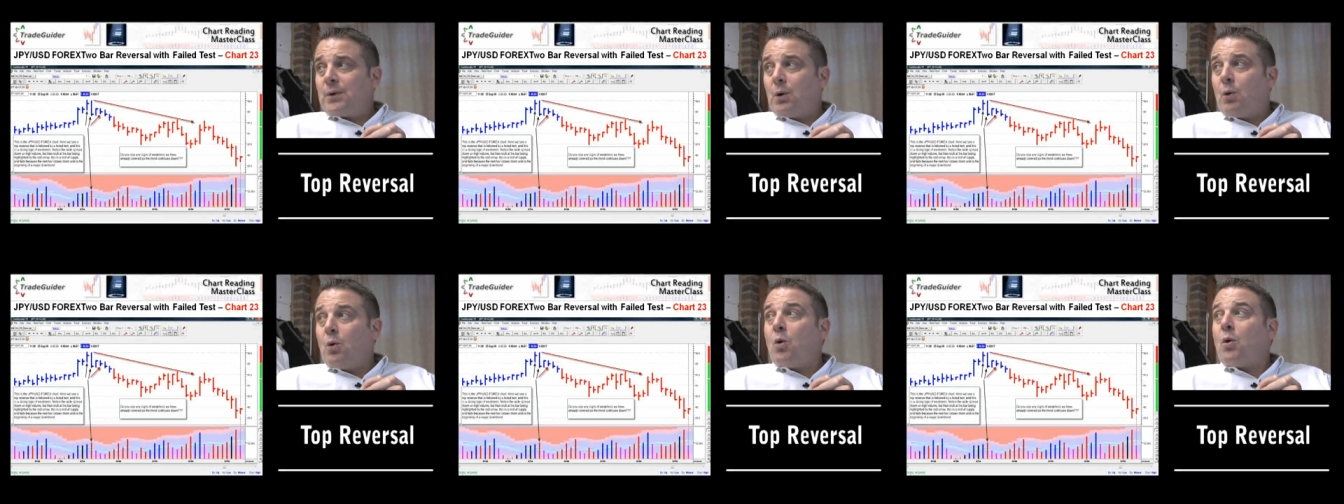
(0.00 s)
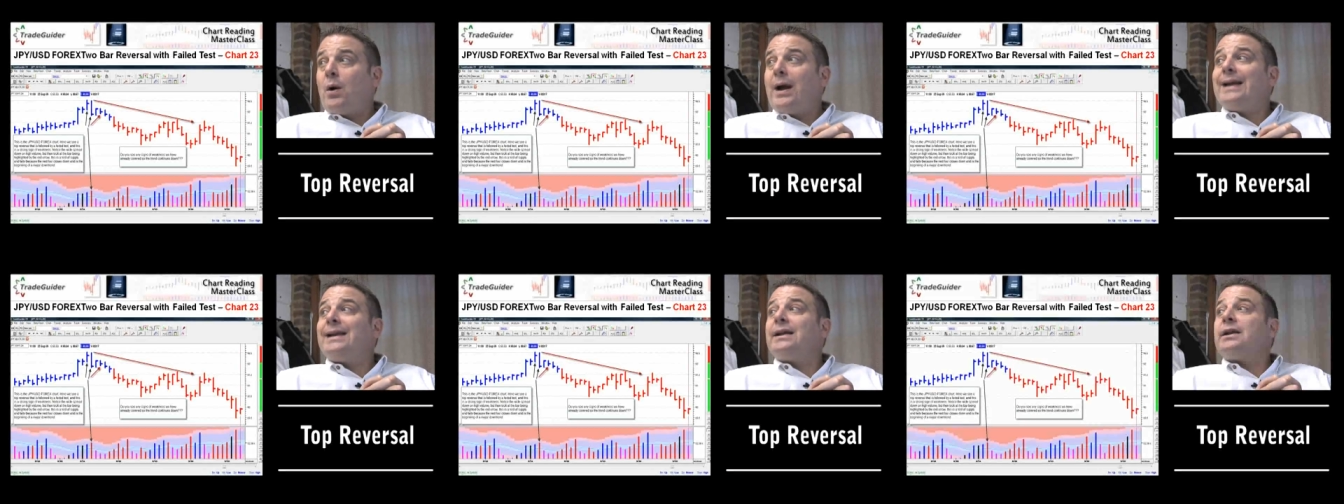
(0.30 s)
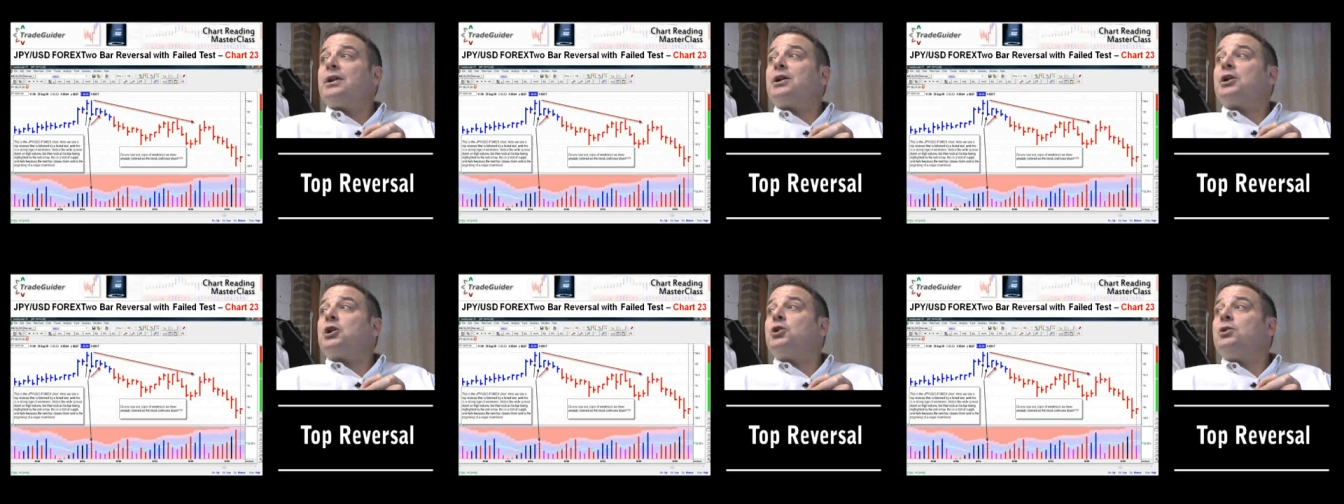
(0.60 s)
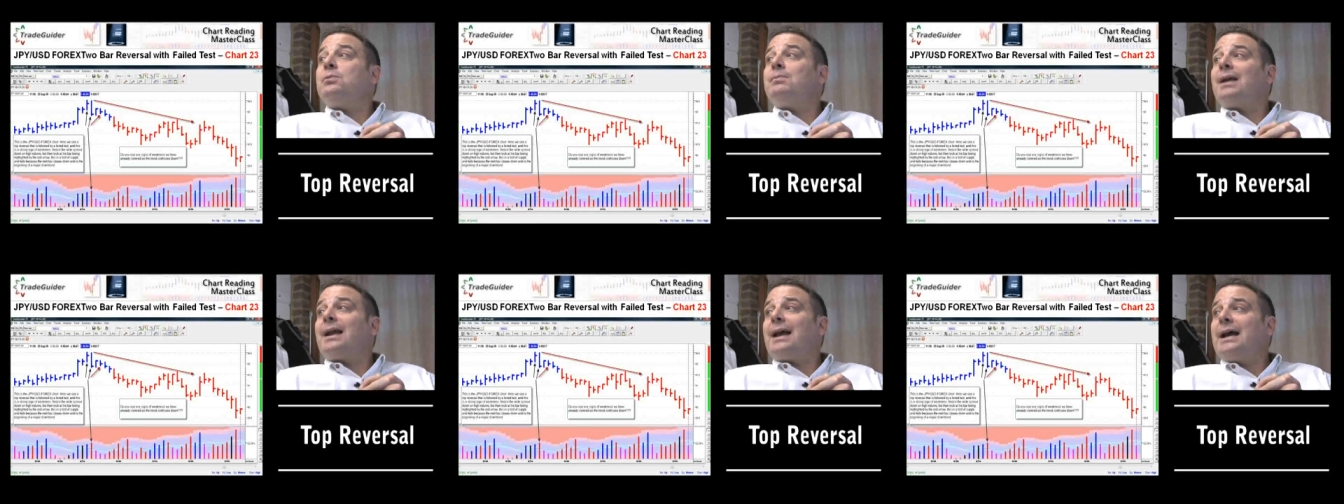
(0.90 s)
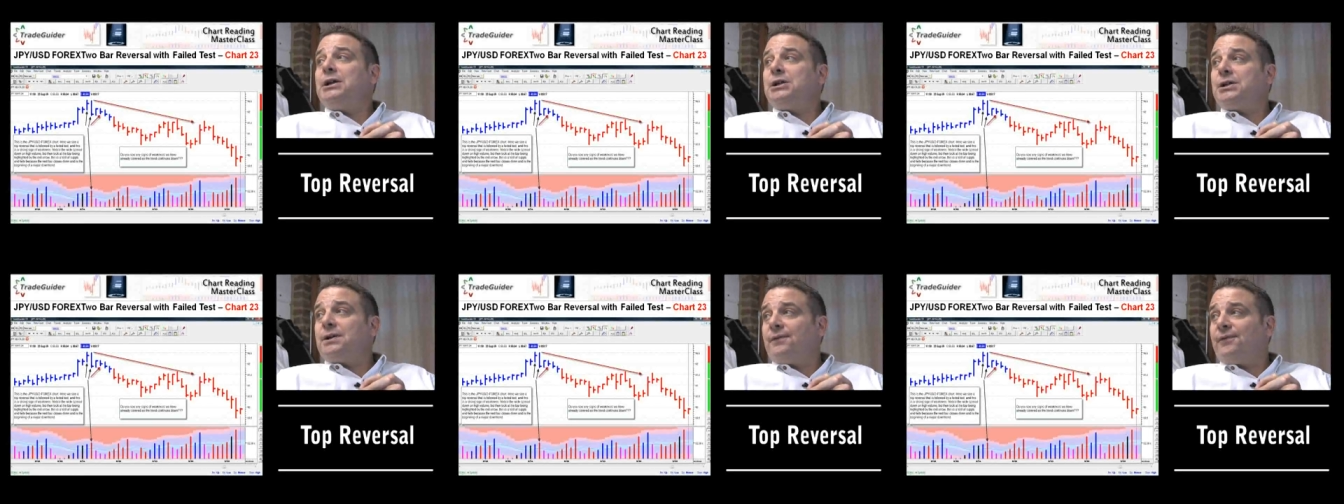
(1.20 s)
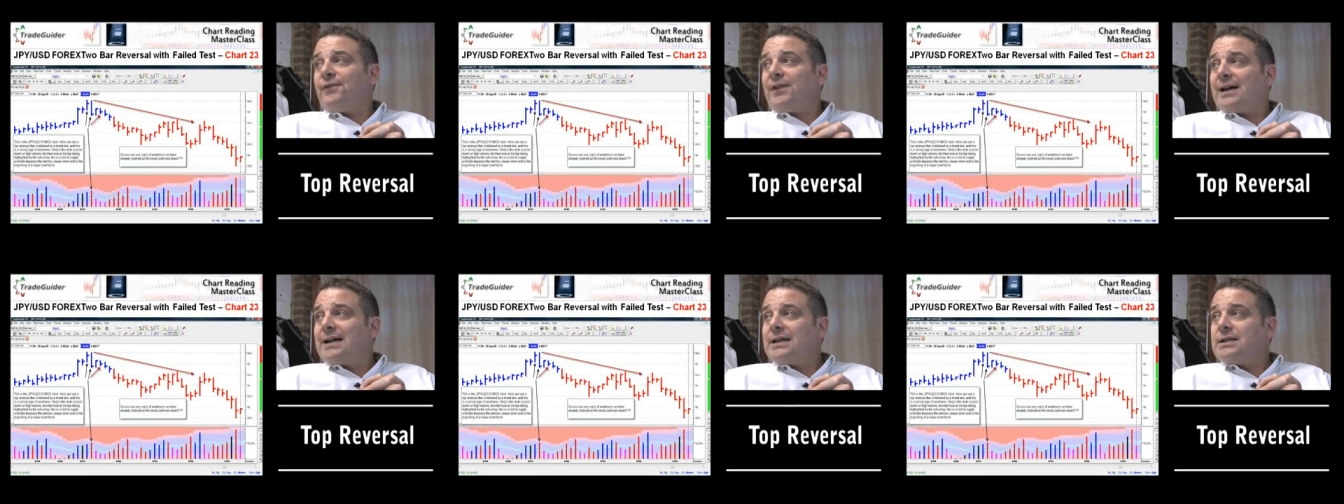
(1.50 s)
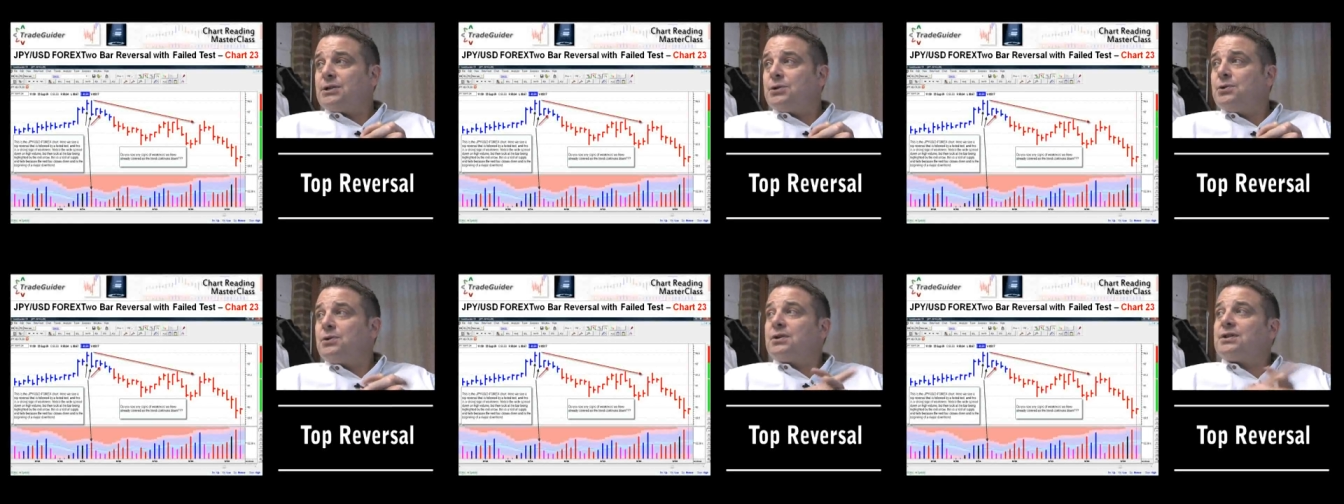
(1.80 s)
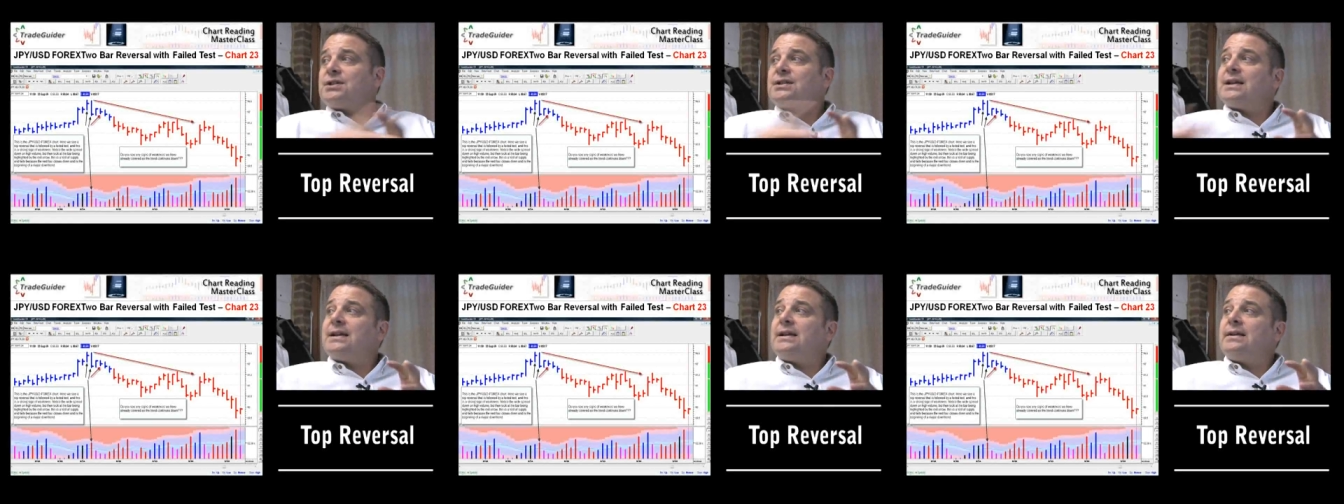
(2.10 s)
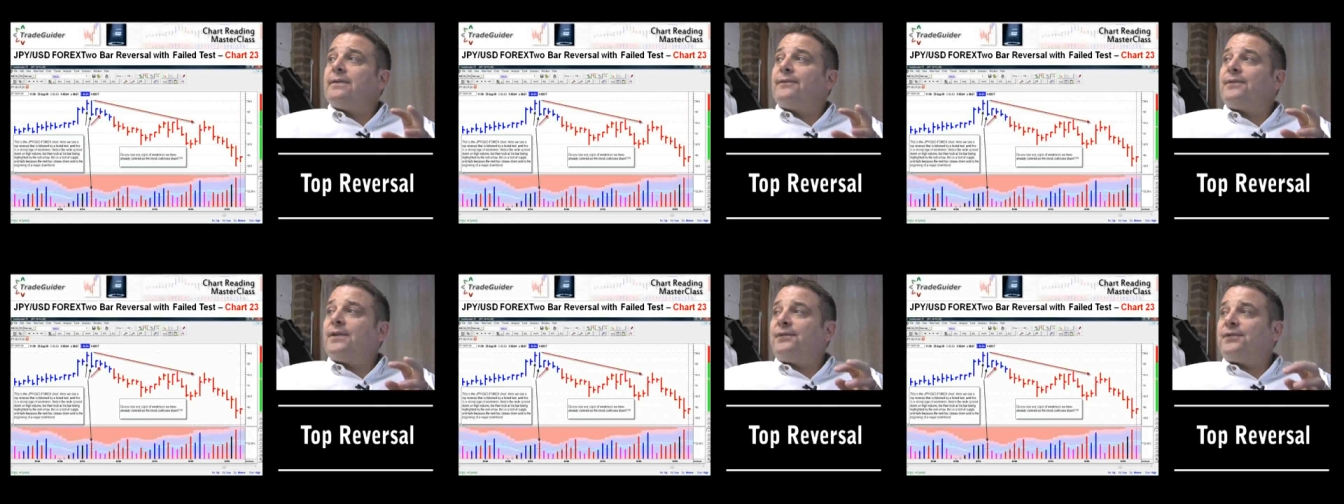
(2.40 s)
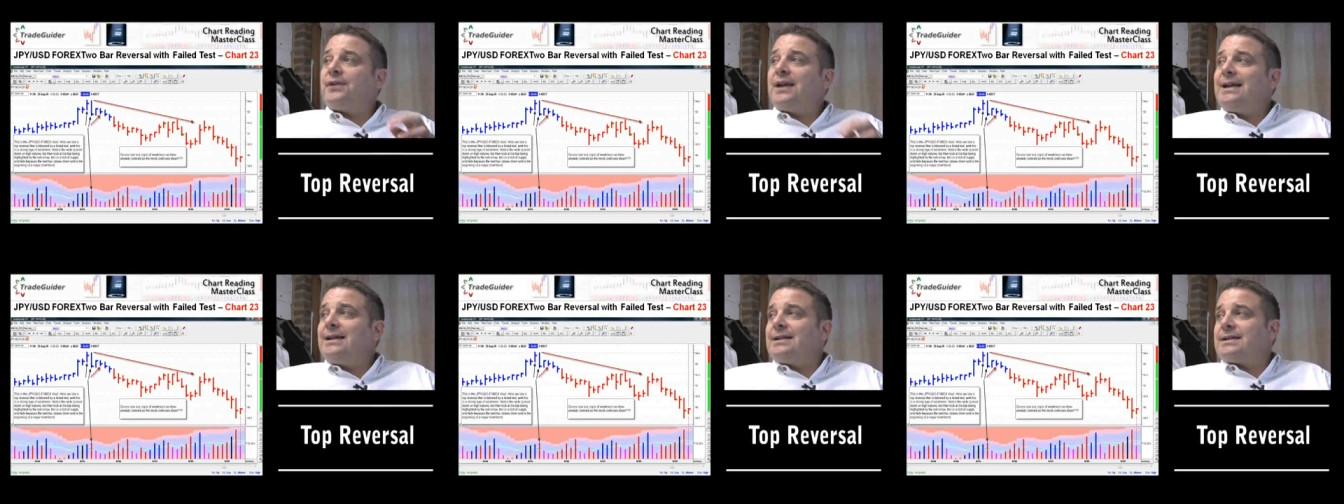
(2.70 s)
or in an accumulation phase, you could see 15